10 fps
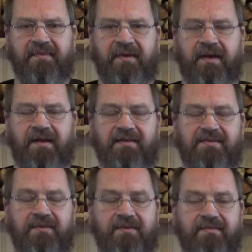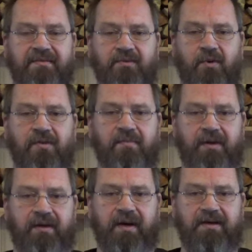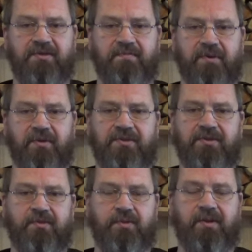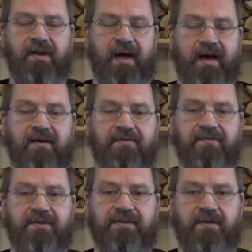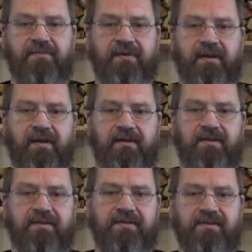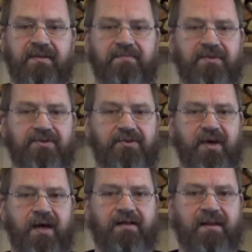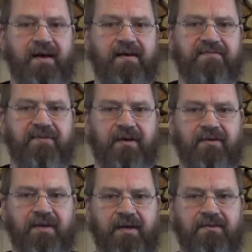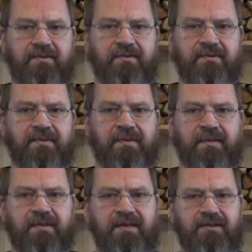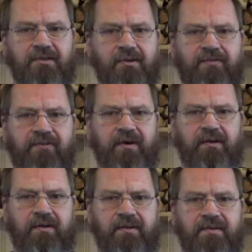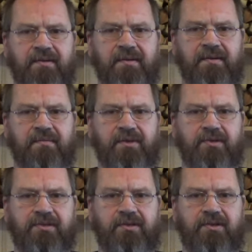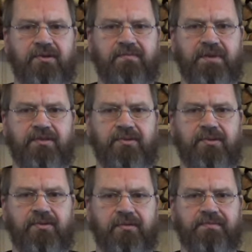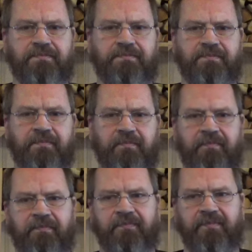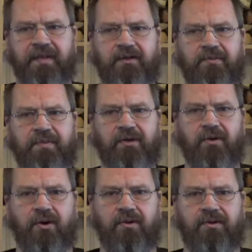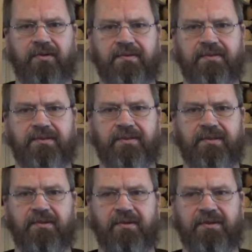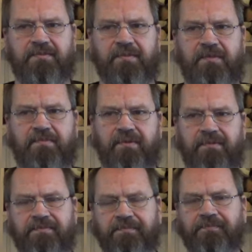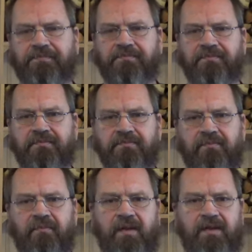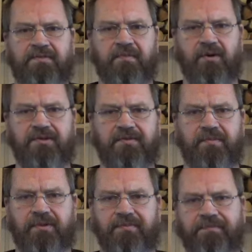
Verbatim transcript: And normally, I suppose you would laugh at something like this, right? but you can't laugh now, can you? It's not funny, because it could be true. They could be gone, see, all these people. It's possible.